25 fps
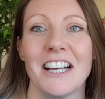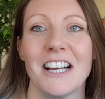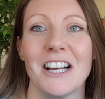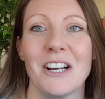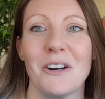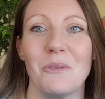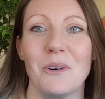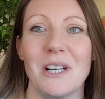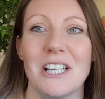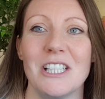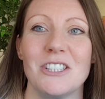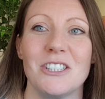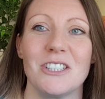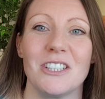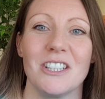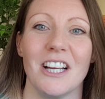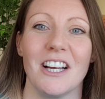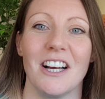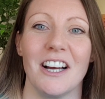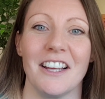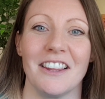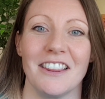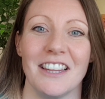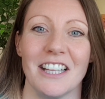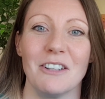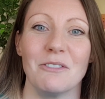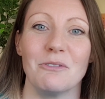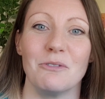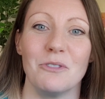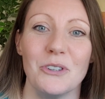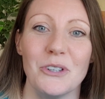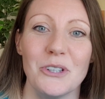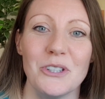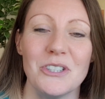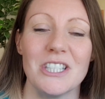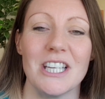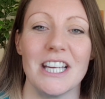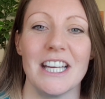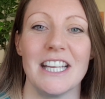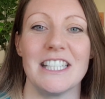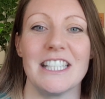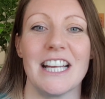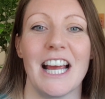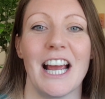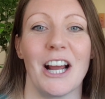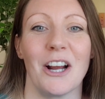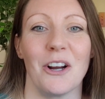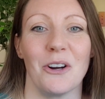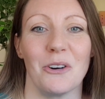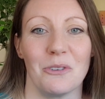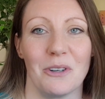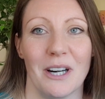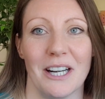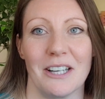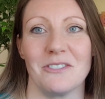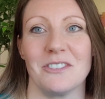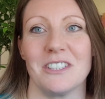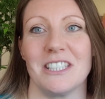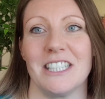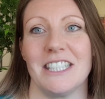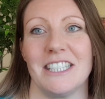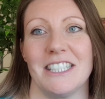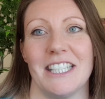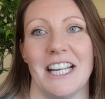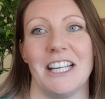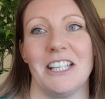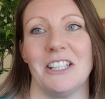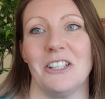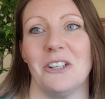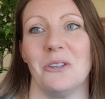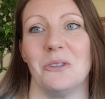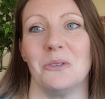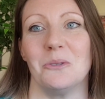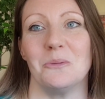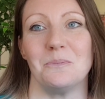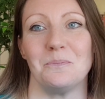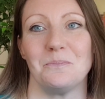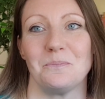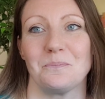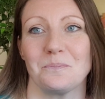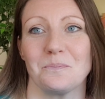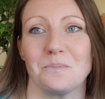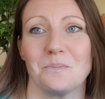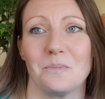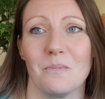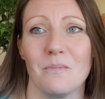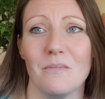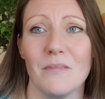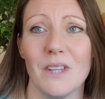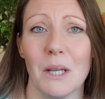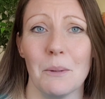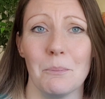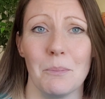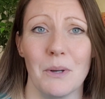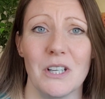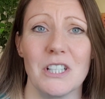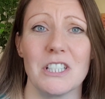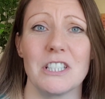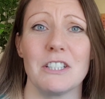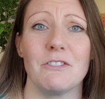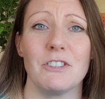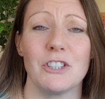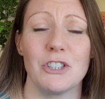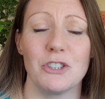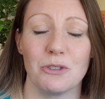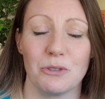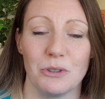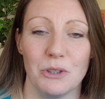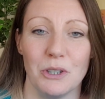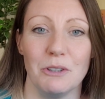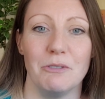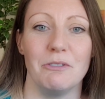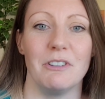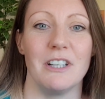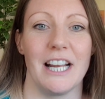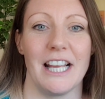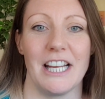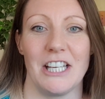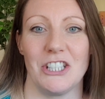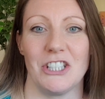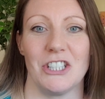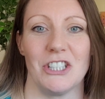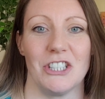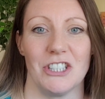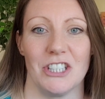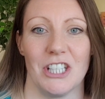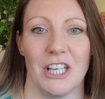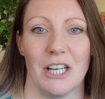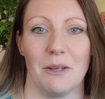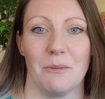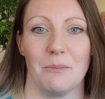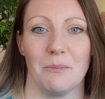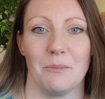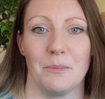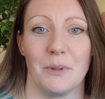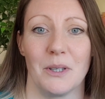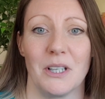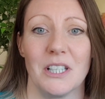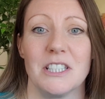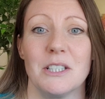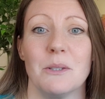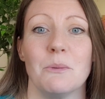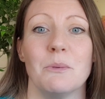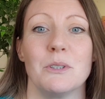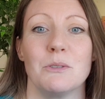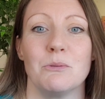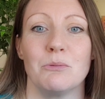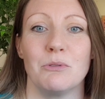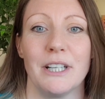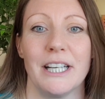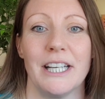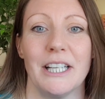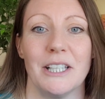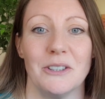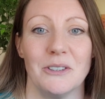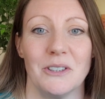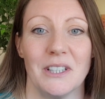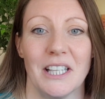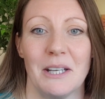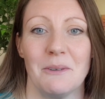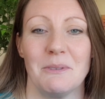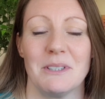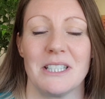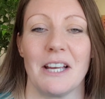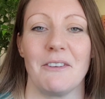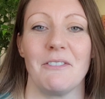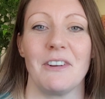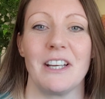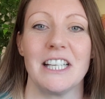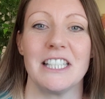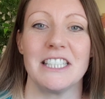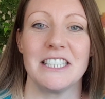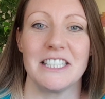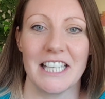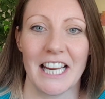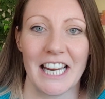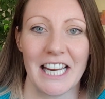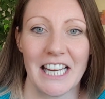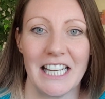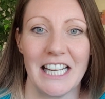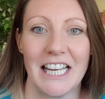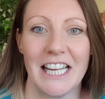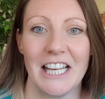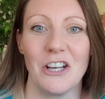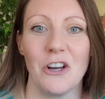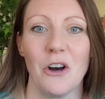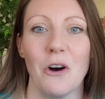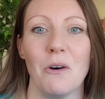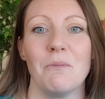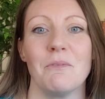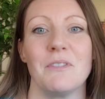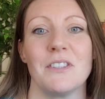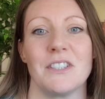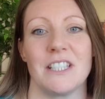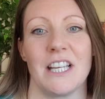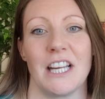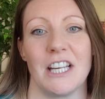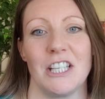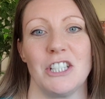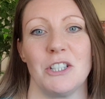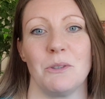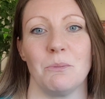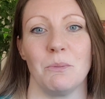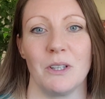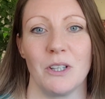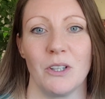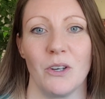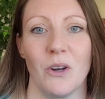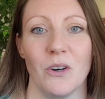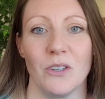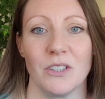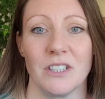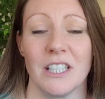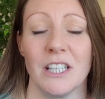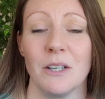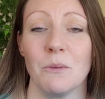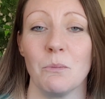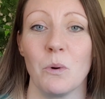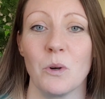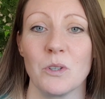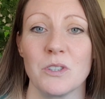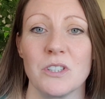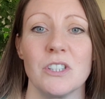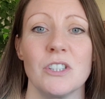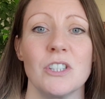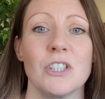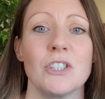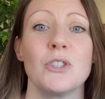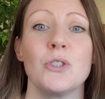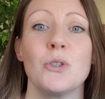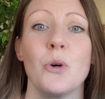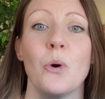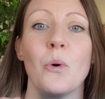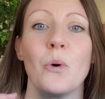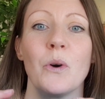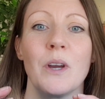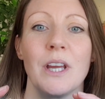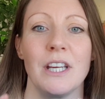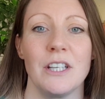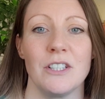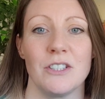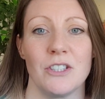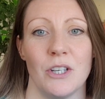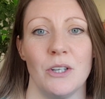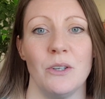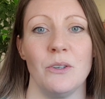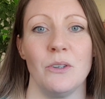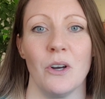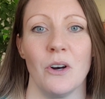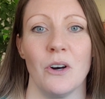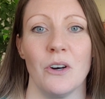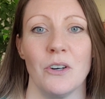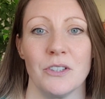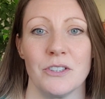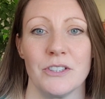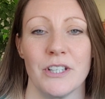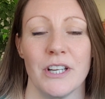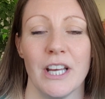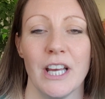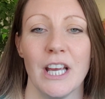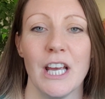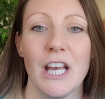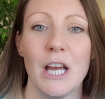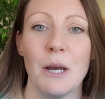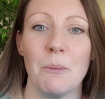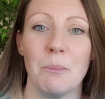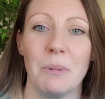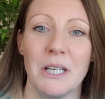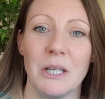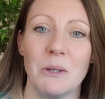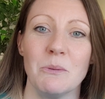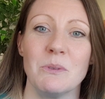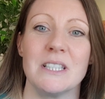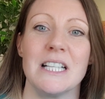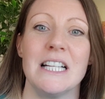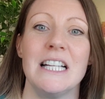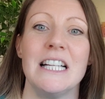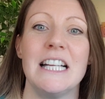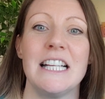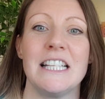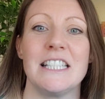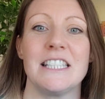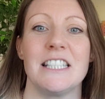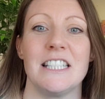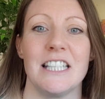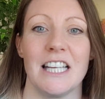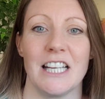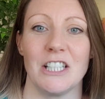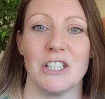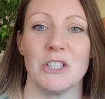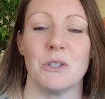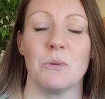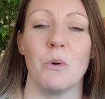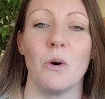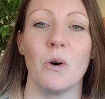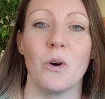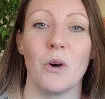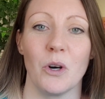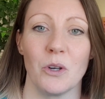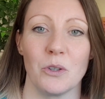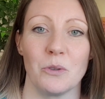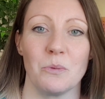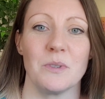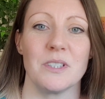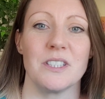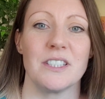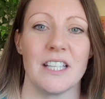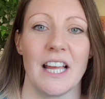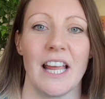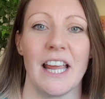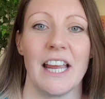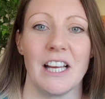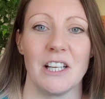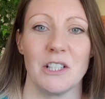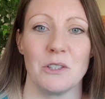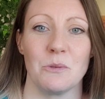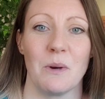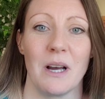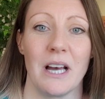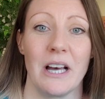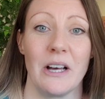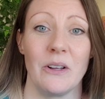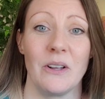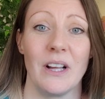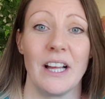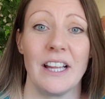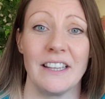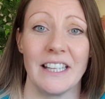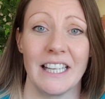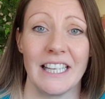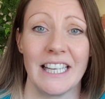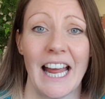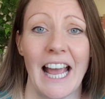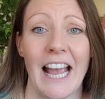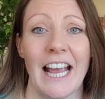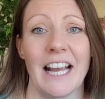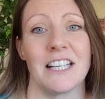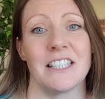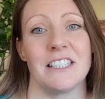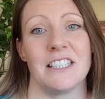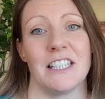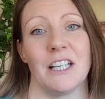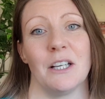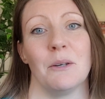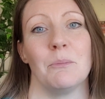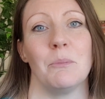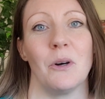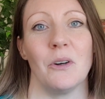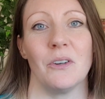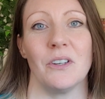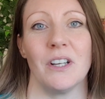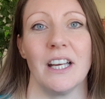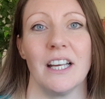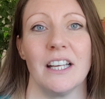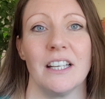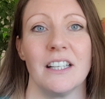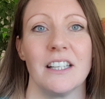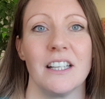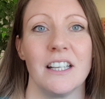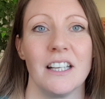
which I think rooted and grounded Daniel because of a true relationship, because it was real. He was having a daily conversation with God, and it wasn't just talking to God, but it was listening to what God was saying as well and then acting upon it.